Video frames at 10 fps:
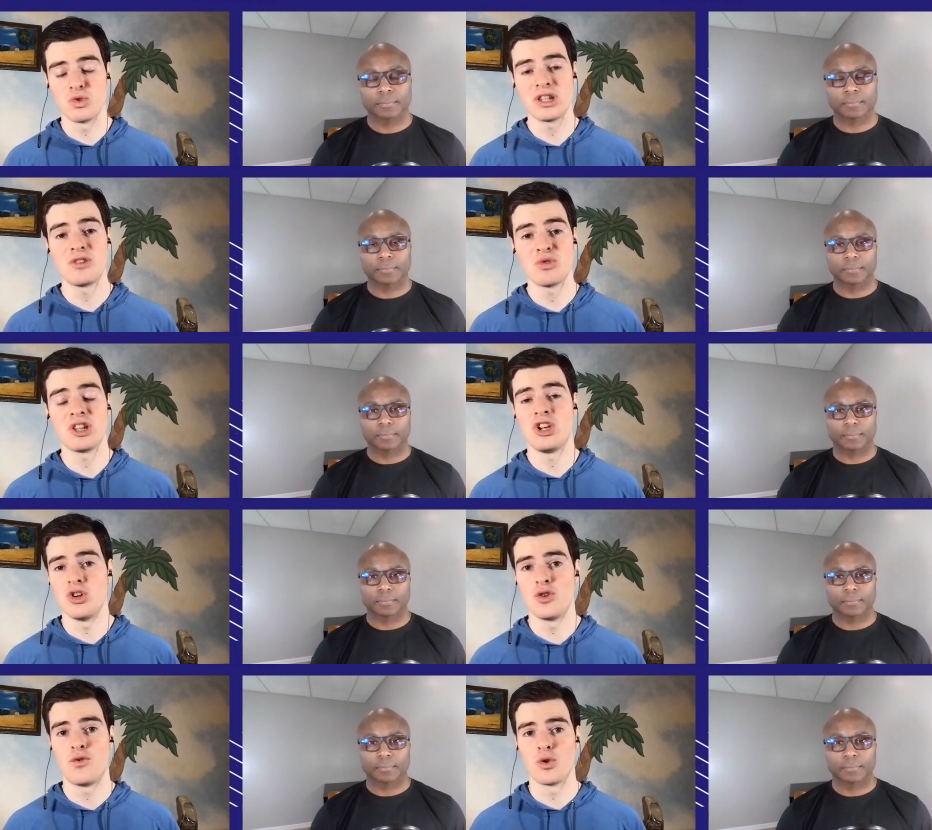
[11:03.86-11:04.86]
Speaker 1: really, really
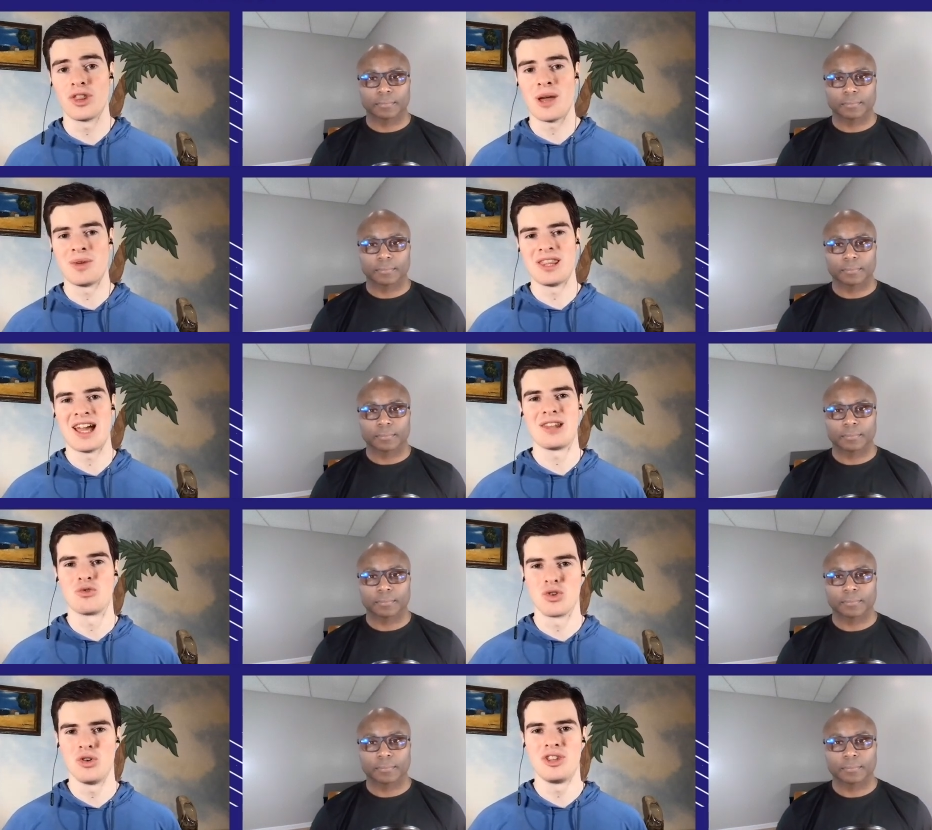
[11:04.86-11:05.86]
good for them in that
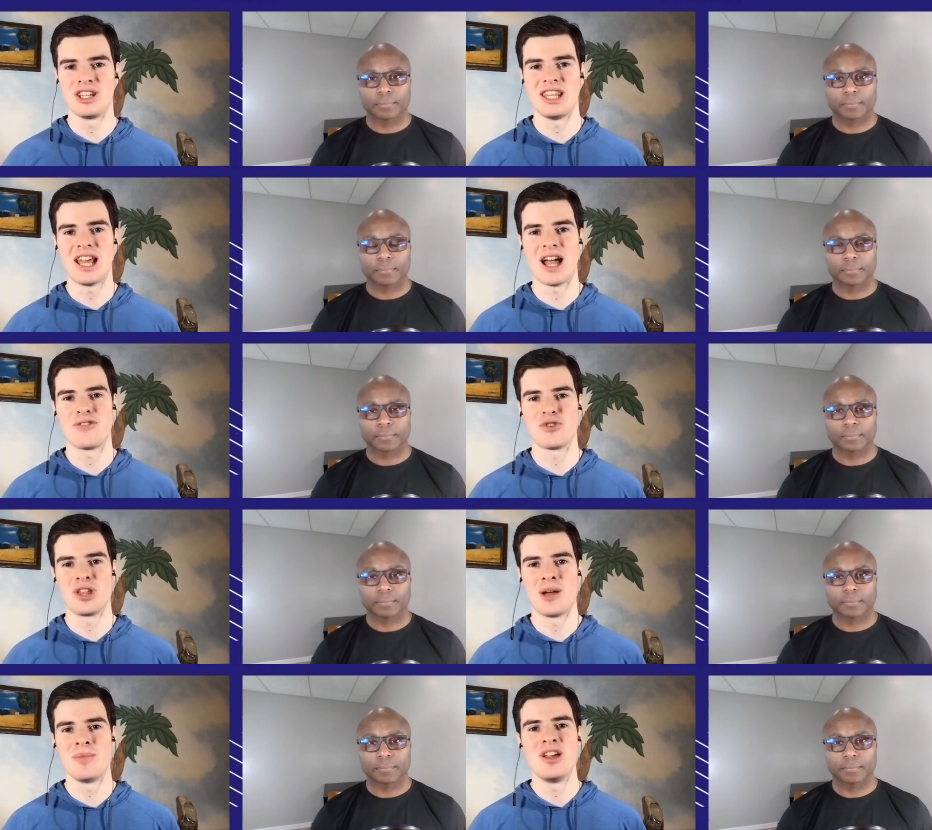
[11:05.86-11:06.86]
role that he had for
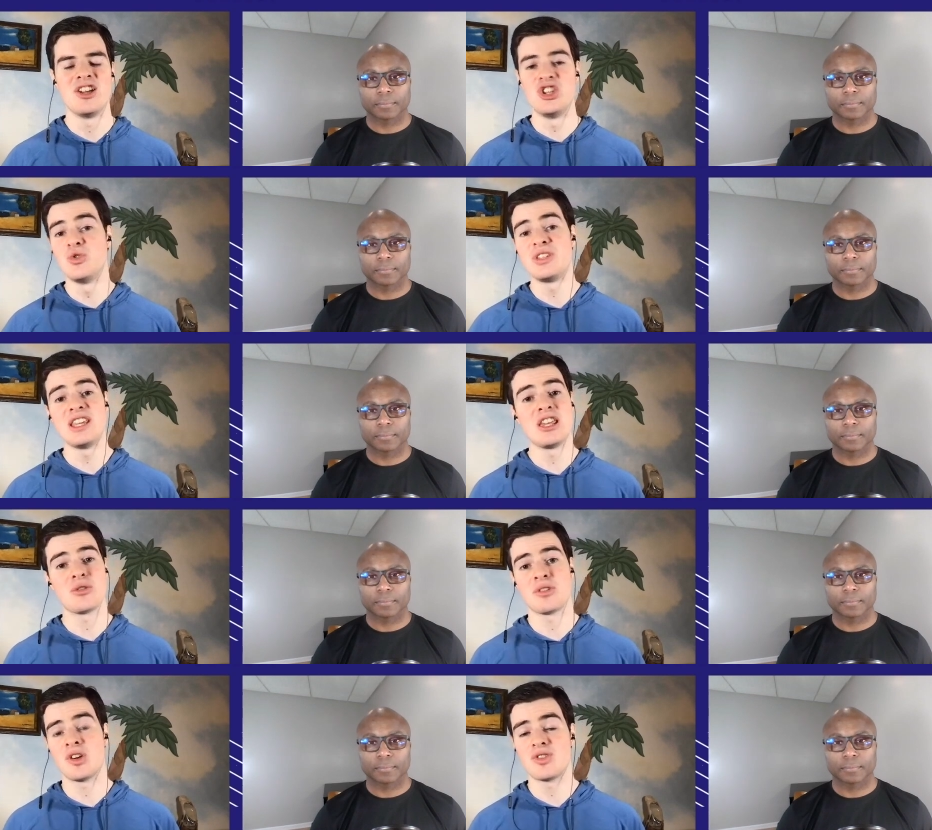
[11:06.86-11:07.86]
them. Do you see
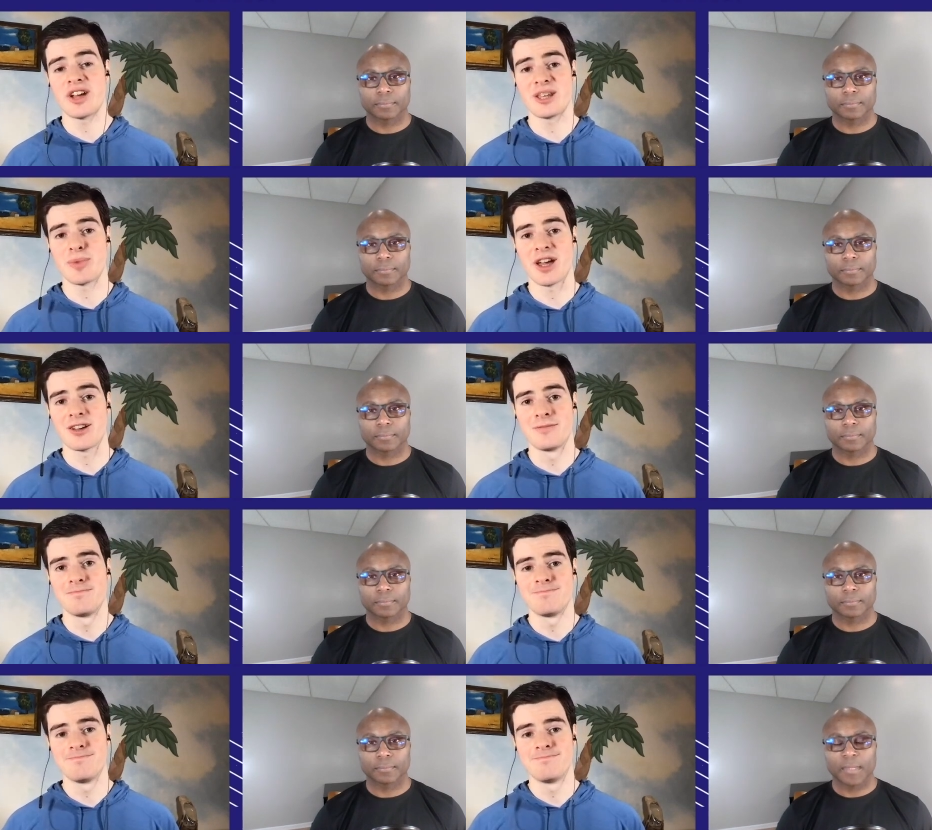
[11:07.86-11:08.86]
either of those guys back?
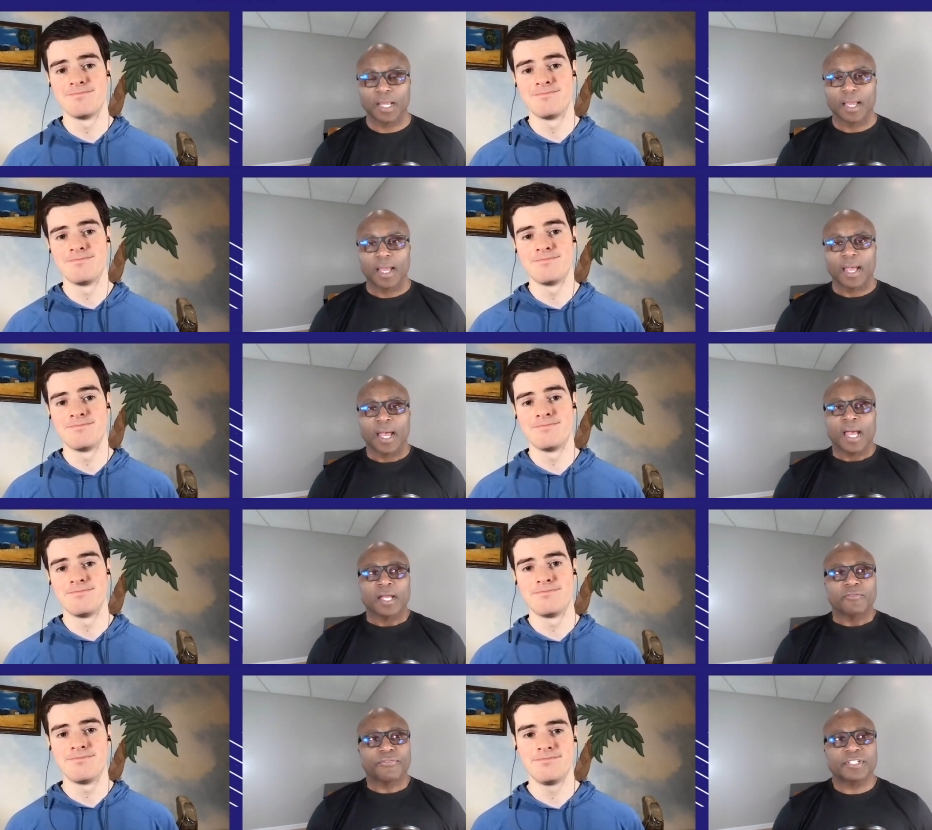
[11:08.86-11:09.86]

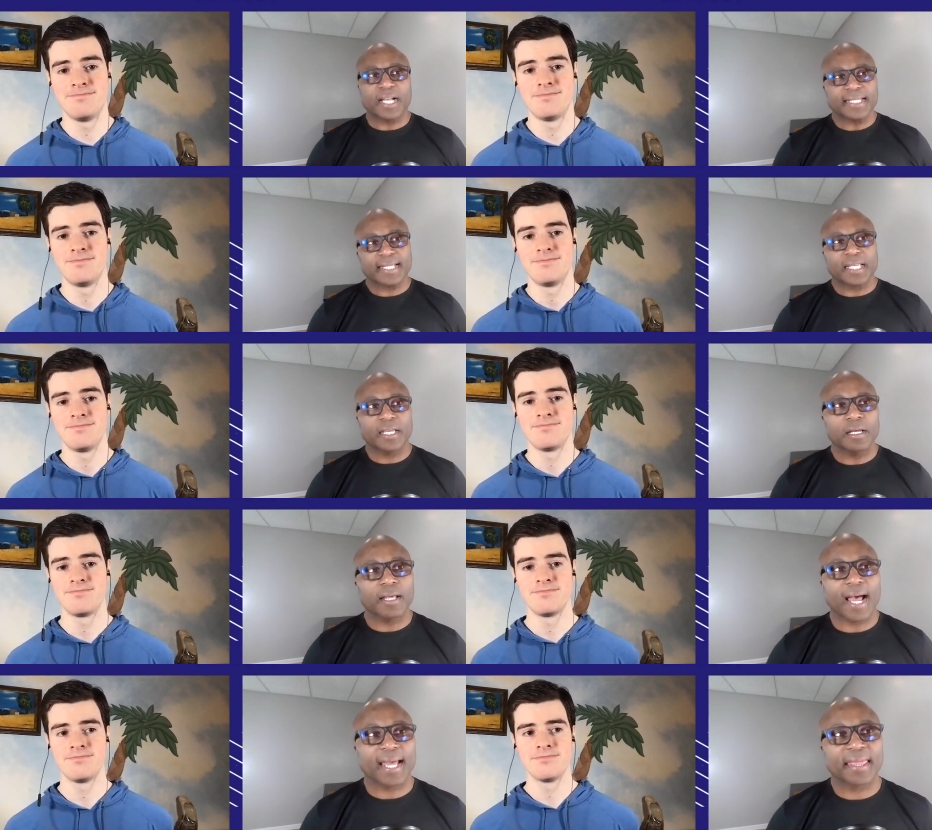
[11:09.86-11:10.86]
Speaker 2: For Justice Hill,
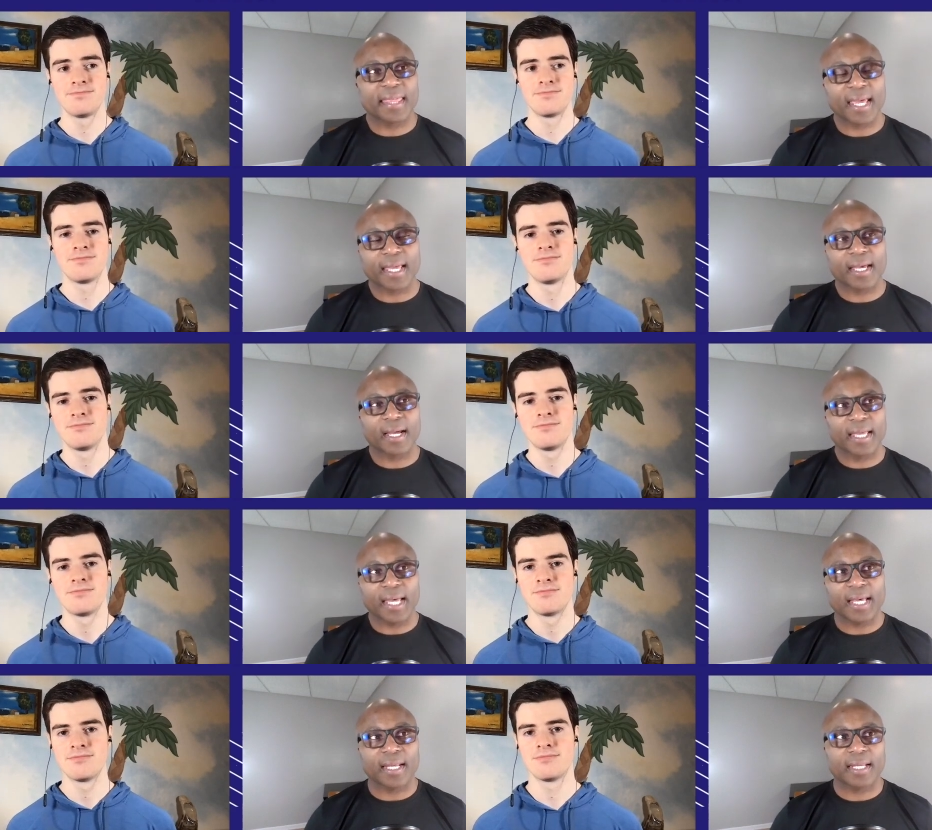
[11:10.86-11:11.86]
I think,
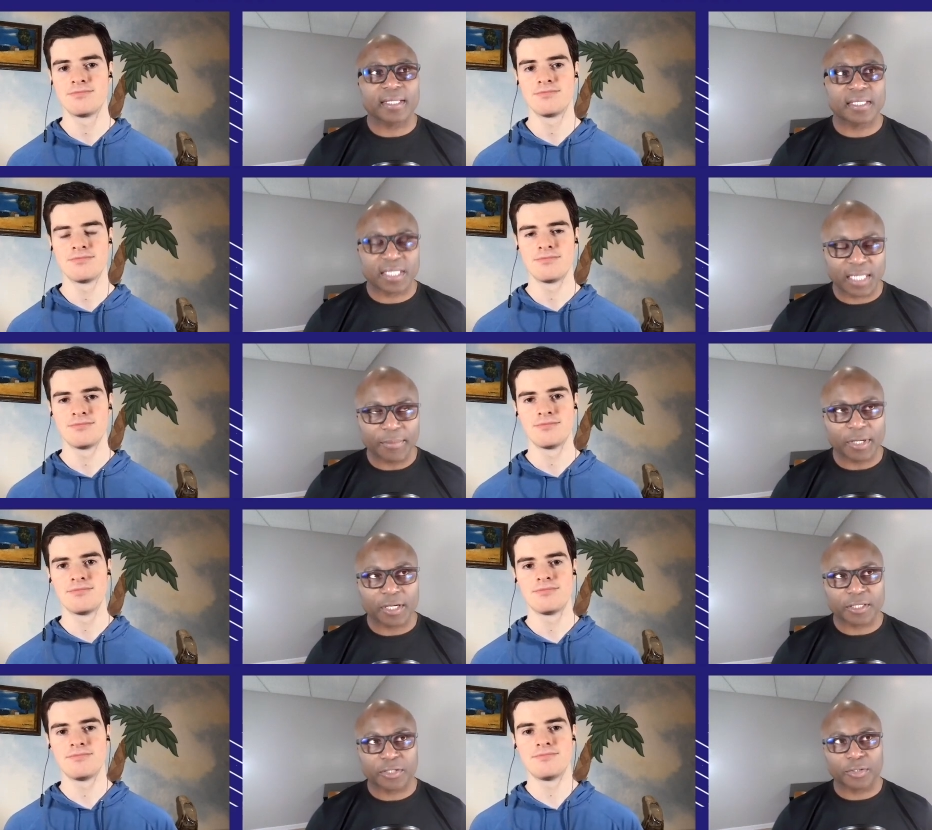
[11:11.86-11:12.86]
again,
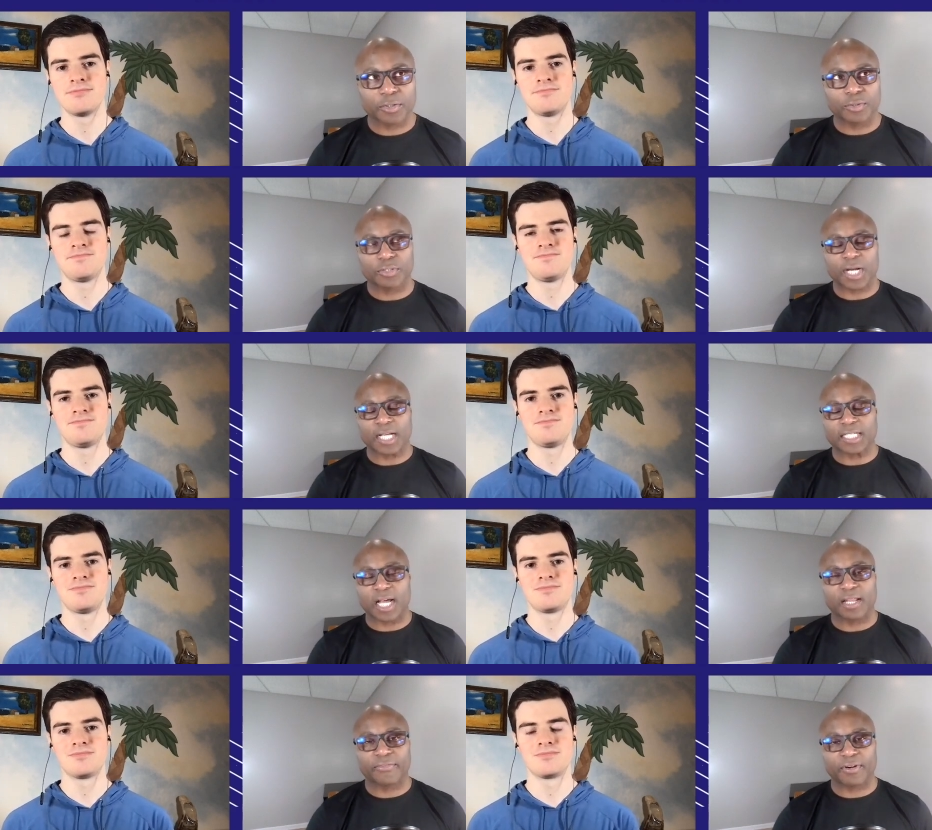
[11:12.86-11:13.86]
similar to Josh
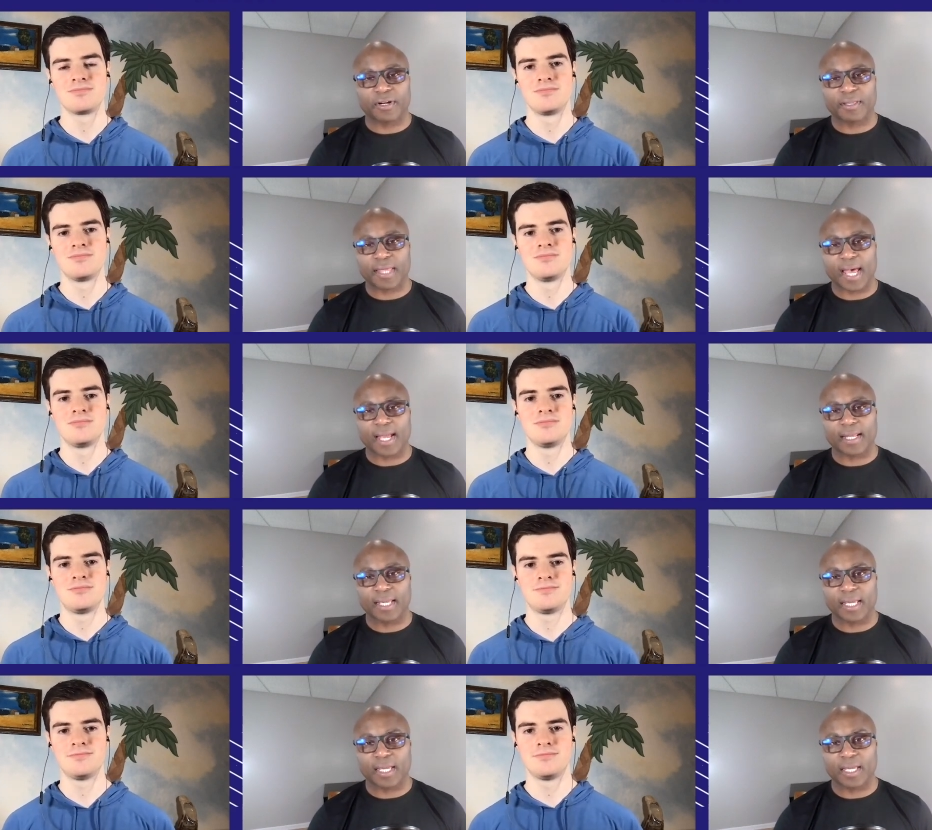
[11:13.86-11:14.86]
Oliver, that
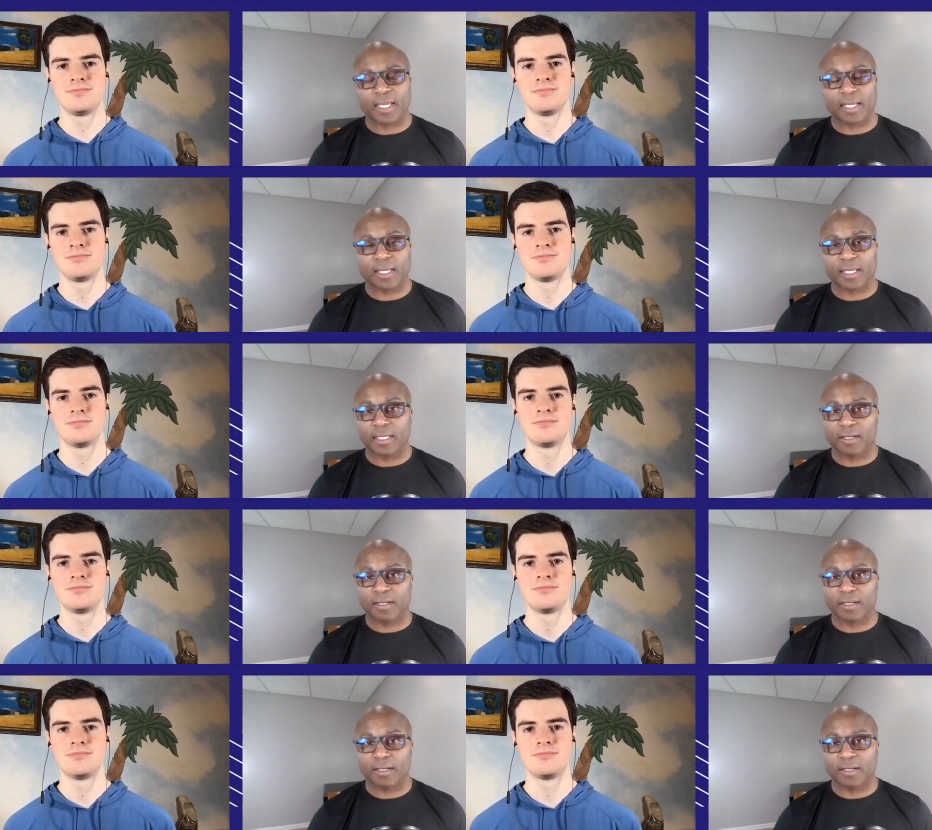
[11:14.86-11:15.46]
he, you